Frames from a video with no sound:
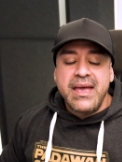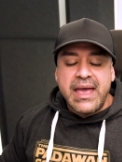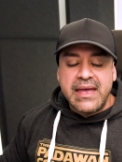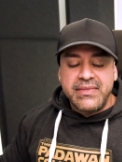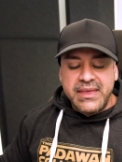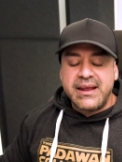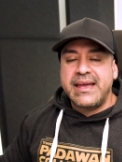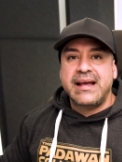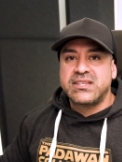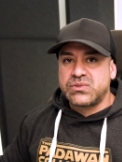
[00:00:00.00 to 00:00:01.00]
and then I
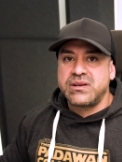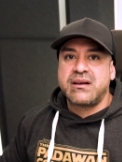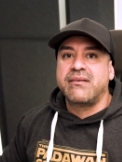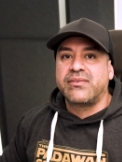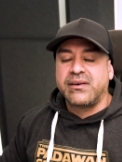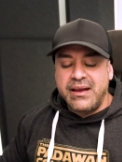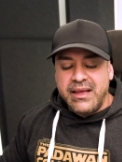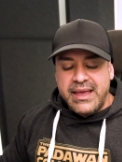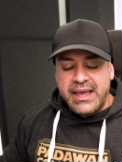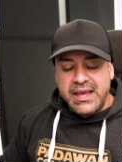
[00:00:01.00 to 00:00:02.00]
had to recover,
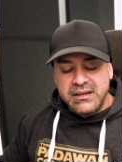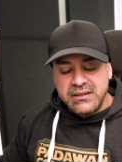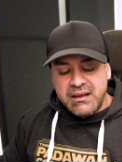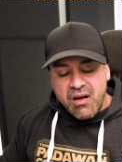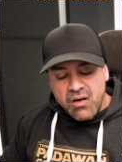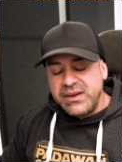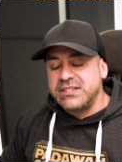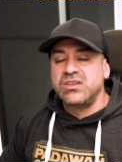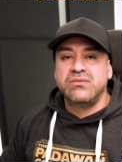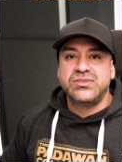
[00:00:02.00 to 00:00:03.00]
and COVID
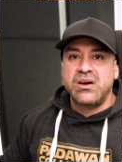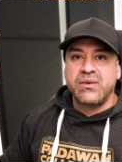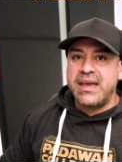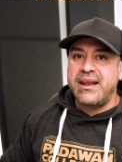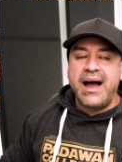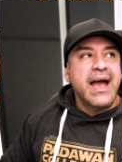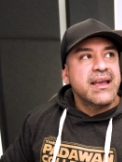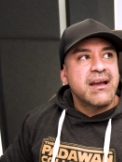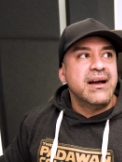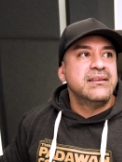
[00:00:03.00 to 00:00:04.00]
is no joke. And I
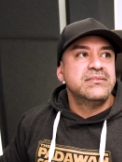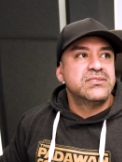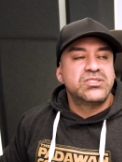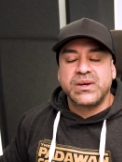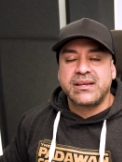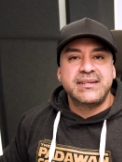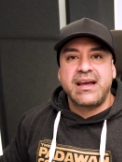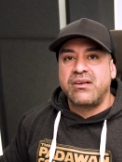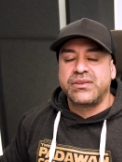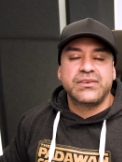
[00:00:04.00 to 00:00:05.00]
got stricken
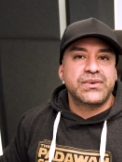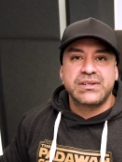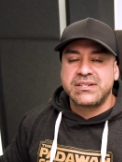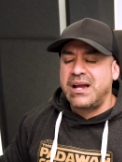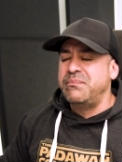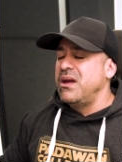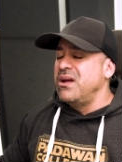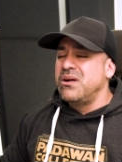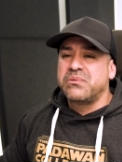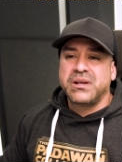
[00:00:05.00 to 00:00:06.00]
down for the first time
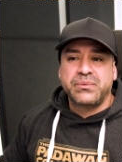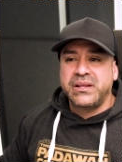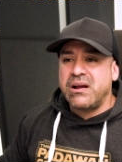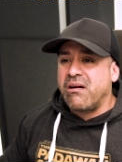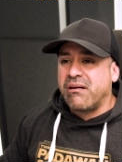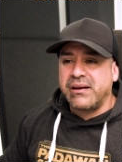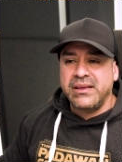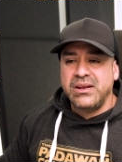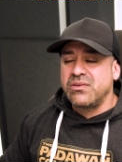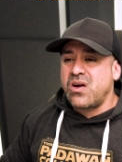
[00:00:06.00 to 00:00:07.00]
really, really hard.
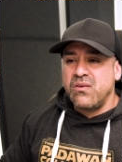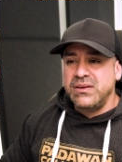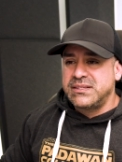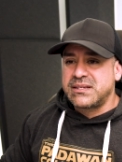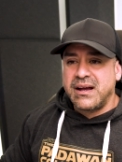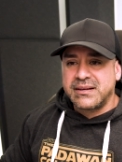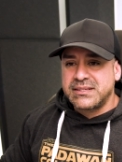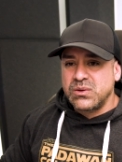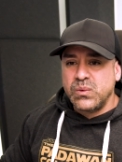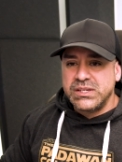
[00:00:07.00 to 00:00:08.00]
You know, COVID
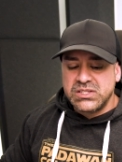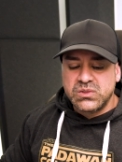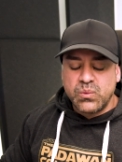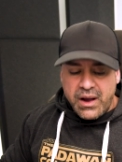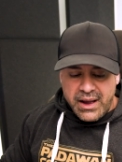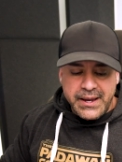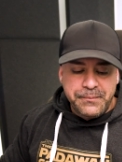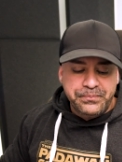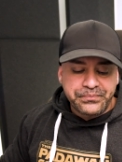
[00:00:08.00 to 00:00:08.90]
sucks, which is why